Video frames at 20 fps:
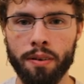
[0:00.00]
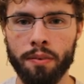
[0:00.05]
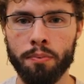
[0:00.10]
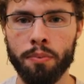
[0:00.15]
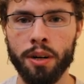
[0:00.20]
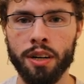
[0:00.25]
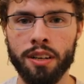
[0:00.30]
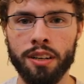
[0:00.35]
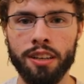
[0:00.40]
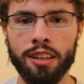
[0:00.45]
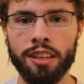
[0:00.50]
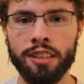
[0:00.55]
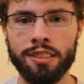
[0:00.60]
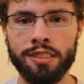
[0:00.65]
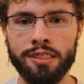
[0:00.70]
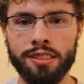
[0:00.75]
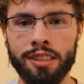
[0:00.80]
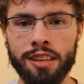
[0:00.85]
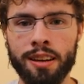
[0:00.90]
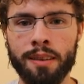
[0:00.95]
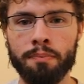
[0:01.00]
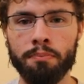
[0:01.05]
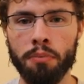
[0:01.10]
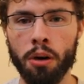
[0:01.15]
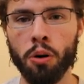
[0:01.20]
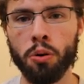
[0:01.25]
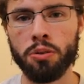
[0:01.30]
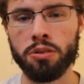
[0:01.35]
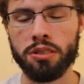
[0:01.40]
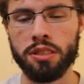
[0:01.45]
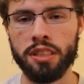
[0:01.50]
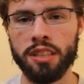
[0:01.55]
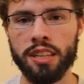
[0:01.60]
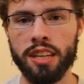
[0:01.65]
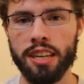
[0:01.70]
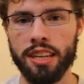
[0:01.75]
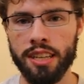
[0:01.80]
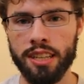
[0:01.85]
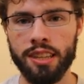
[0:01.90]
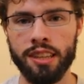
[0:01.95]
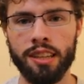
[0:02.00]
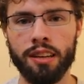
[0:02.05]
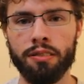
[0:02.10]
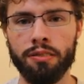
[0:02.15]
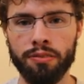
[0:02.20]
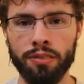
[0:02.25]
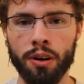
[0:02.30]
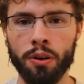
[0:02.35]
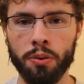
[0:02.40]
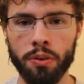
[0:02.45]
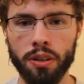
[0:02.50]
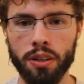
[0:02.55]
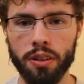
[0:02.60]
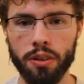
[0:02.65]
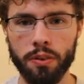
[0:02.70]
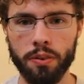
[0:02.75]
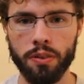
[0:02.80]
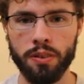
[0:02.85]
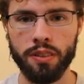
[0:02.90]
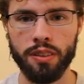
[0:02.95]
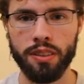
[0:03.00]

But it's the emotion in the photo.